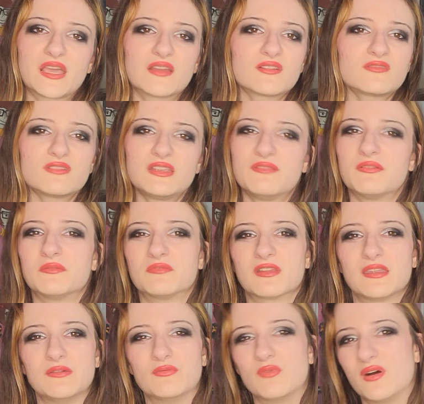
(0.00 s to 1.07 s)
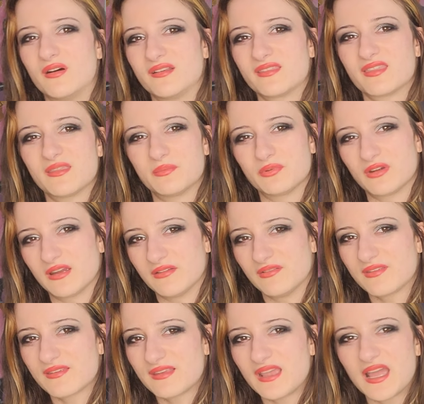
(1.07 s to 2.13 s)
I don't even really want the
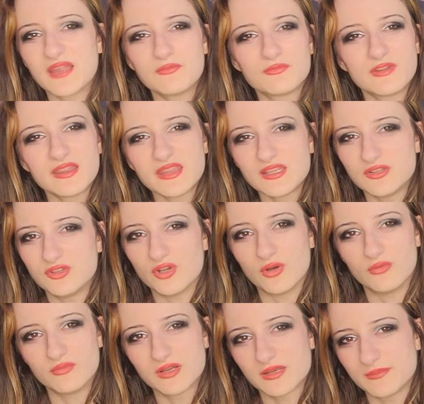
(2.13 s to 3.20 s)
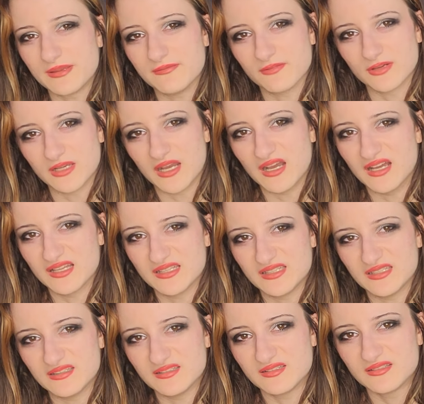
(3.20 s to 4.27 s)
privacy. I really don't want to be
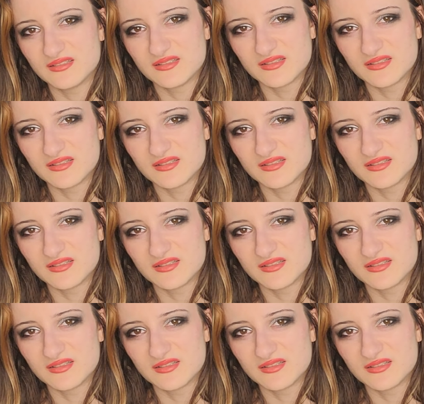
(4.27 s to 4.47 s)
forgotten.